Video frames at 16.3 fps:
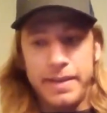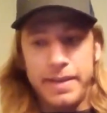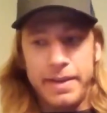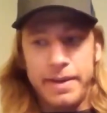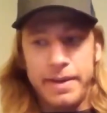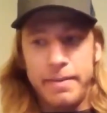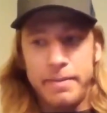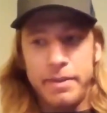
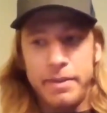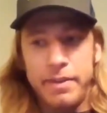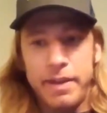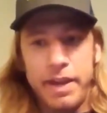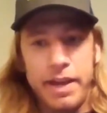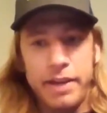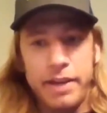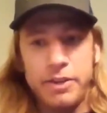
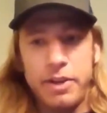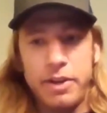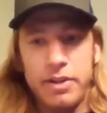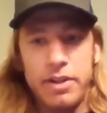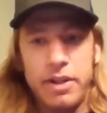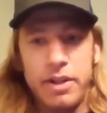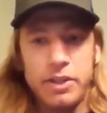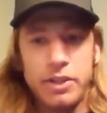They got a
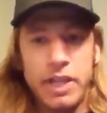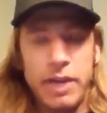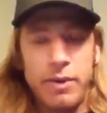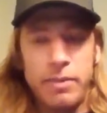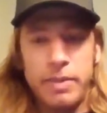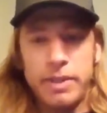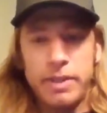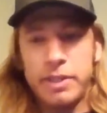hydraulic clutch,
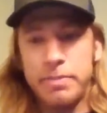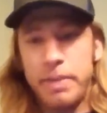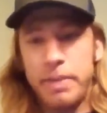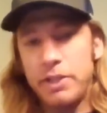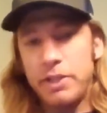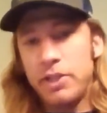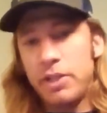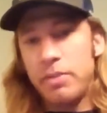KYB
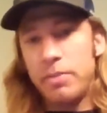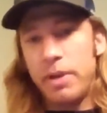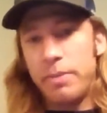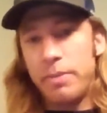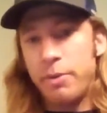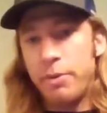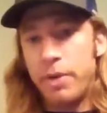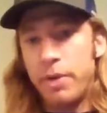suspension,
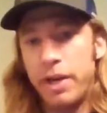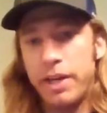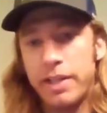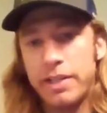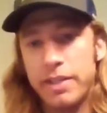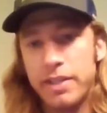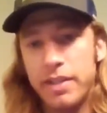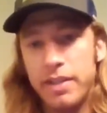Brembo
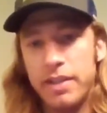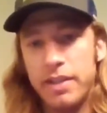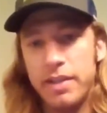brakes.